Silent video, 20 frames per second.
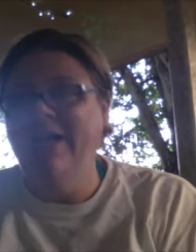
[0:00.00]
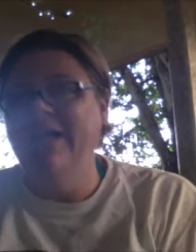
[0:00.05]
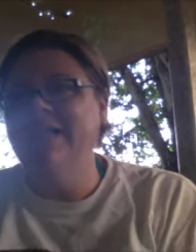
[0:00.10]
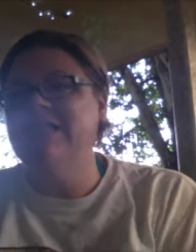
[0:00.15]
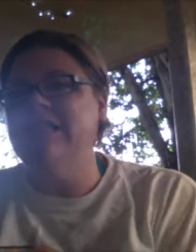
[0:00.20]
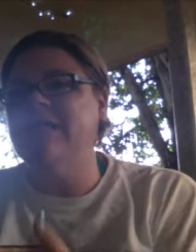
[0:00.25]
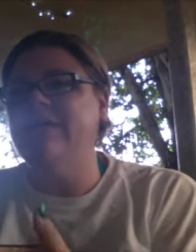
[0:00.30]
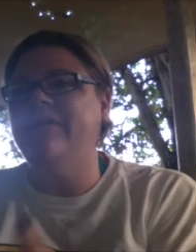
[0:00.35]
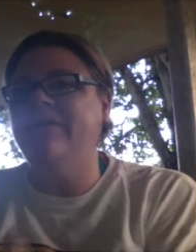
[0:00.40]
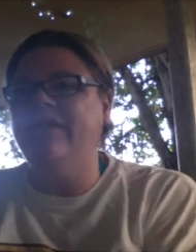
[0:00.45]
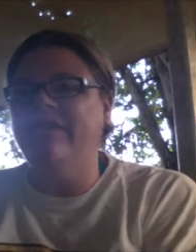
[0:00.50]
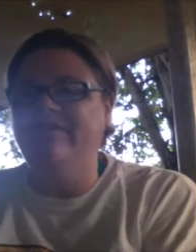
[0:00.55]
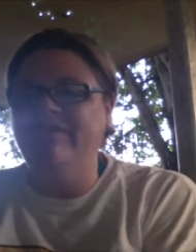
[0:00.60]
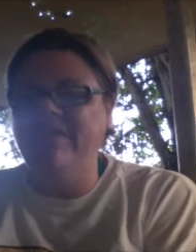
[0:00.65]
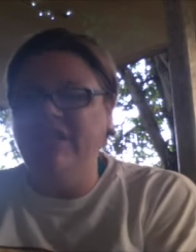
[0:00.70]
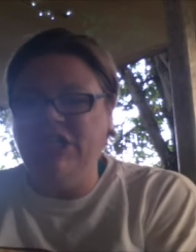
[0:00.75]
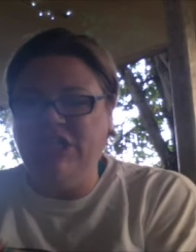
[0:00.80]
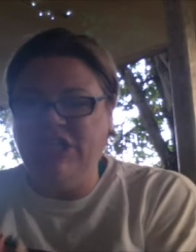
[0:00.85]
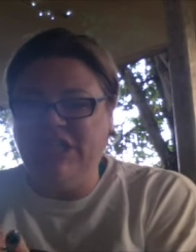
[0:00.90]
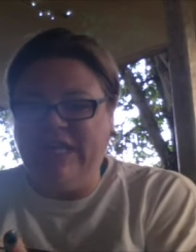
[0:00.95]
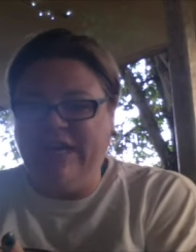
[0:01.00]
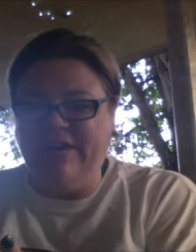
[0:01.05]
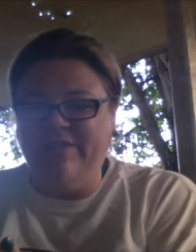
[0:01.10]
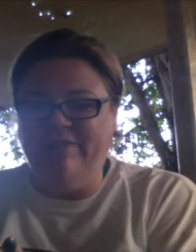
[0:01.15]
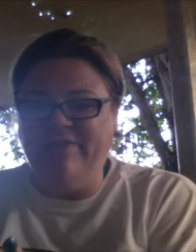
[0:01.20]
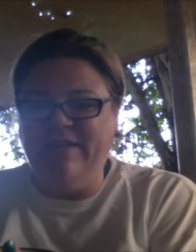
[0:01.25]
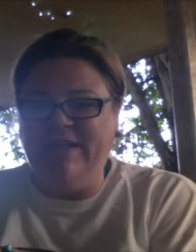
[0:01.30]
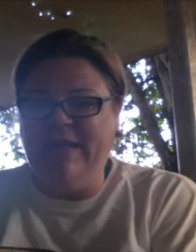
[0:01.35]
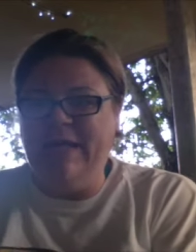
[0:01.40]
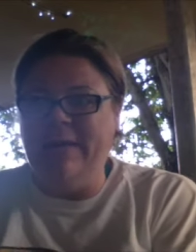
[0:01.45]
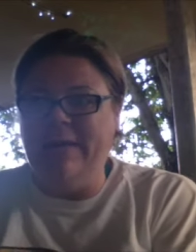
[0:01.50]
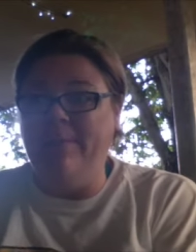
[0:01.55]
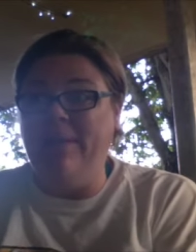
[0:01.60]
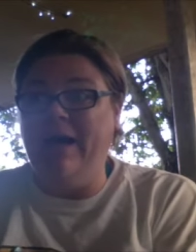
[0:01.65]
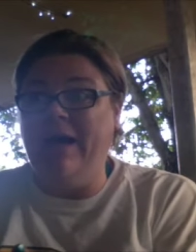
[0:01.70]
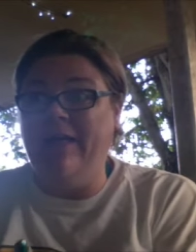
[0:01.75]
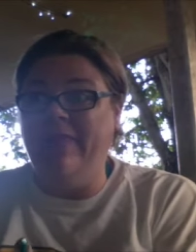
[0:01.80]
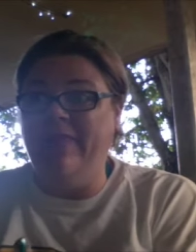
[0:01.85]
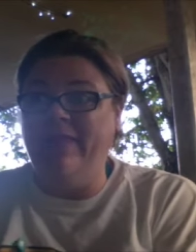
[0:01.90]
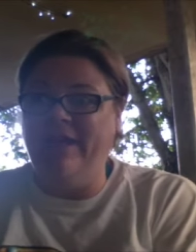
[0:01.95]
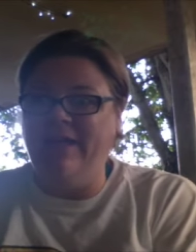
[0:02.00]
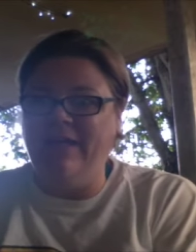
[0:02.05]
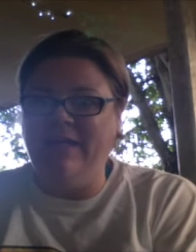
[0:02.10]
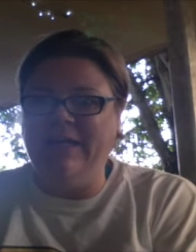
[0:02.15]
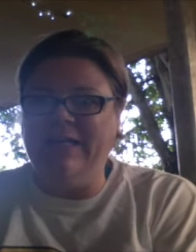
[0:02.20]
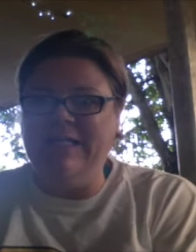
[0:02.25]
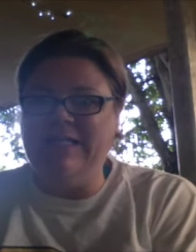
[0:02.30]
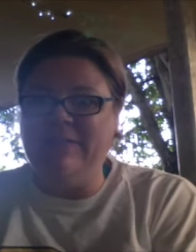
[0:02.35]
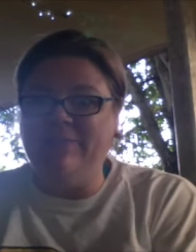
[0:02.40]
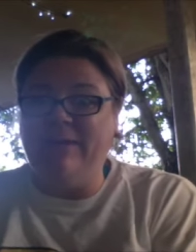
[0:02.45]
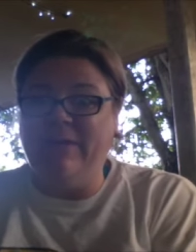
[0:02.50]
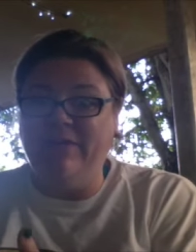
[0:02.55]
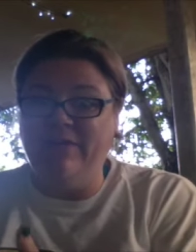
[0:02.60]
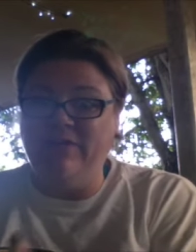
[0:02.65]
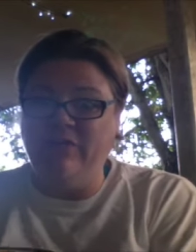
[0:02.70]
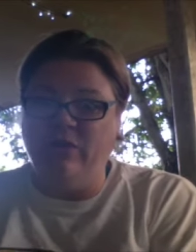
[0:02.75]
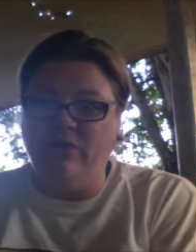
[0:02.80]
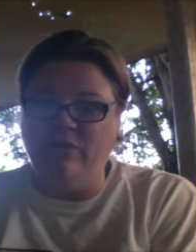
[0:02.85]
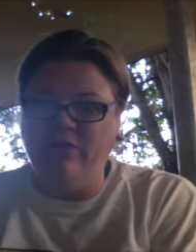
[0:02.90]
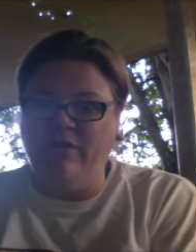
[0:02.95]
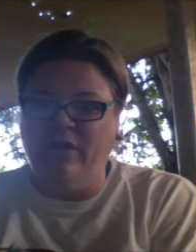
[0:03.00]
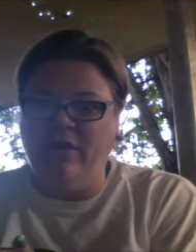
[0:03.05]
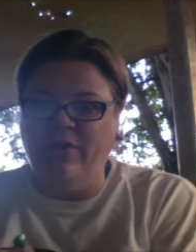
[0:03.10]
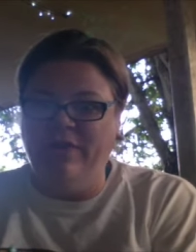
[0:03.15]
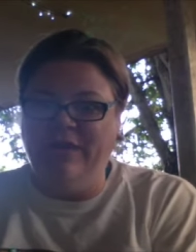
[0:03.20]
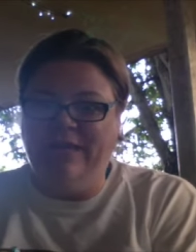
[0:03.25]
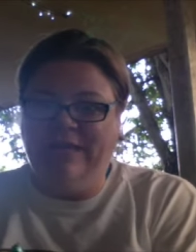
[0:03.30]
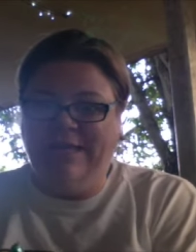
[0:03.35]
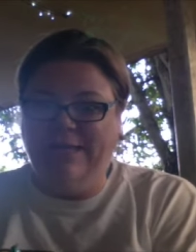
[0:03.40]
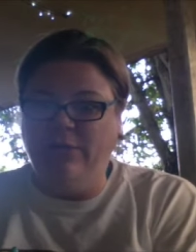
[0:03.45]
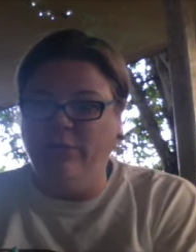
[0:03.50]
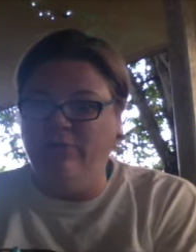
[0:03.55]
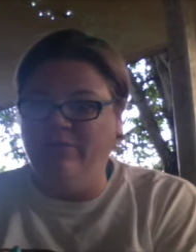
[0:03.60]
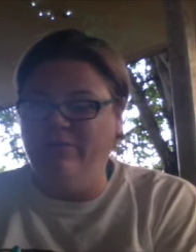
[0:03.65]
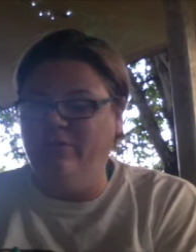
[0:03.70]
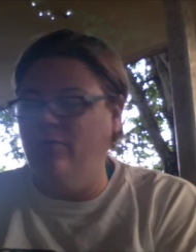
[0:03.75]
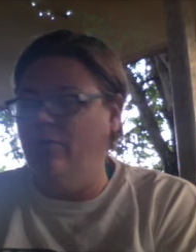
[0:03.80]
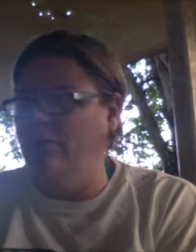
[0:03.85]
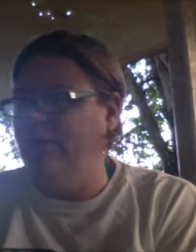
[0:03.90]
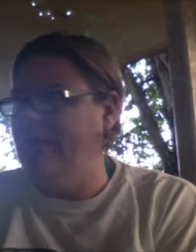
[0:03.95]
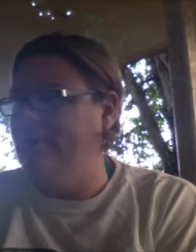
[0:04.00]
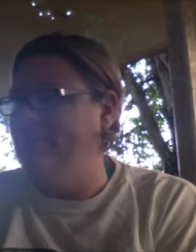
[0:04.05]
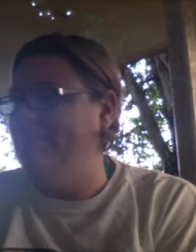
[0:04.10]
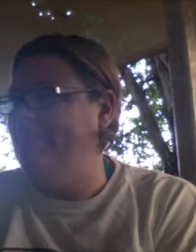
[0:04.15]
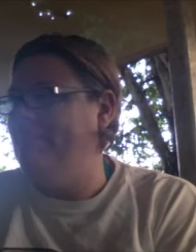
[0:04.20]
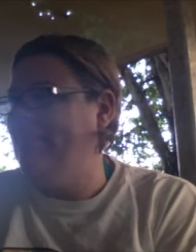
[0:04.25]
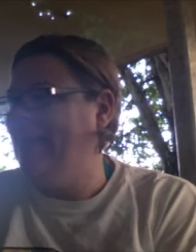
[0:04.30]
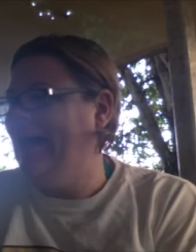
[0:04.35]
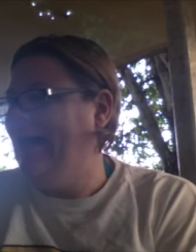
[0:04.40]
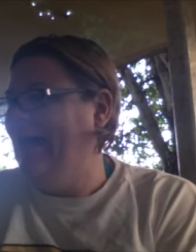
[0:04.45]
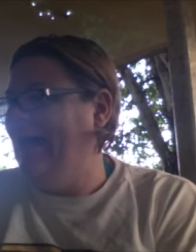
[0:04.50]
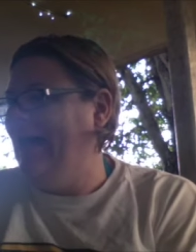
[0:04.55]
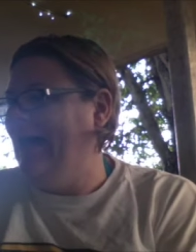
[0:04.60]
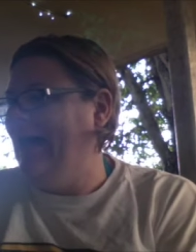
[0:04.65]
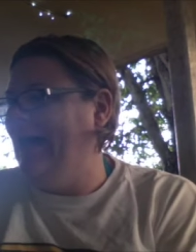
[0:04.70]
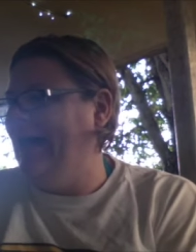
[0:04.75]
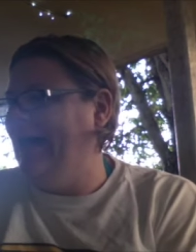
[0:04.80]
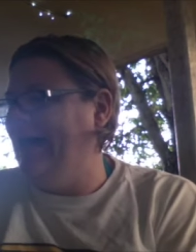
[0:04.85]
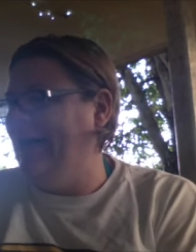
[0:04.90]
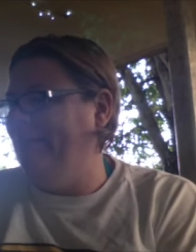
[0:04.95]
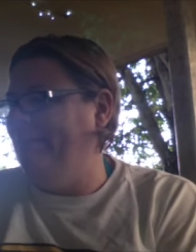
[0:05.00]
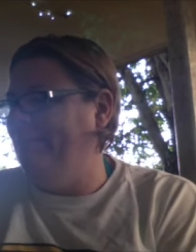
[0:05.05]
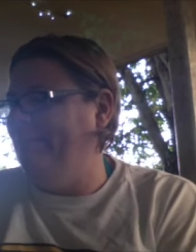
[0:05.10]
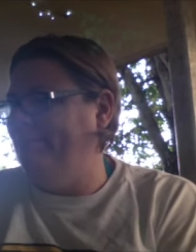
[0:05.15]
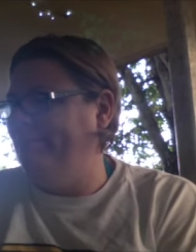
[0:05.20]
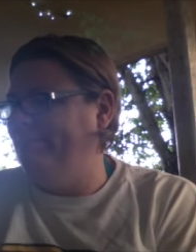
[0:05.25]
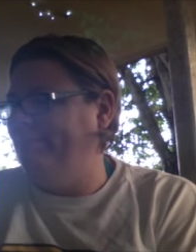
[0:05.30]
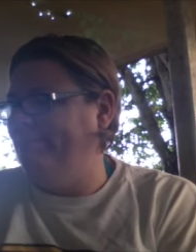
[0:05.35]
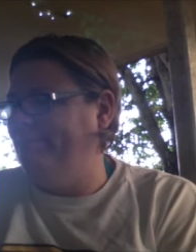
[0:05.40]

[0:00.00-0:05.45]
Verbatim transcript: So I can finish that for him and then get some other socks on the needles for him um,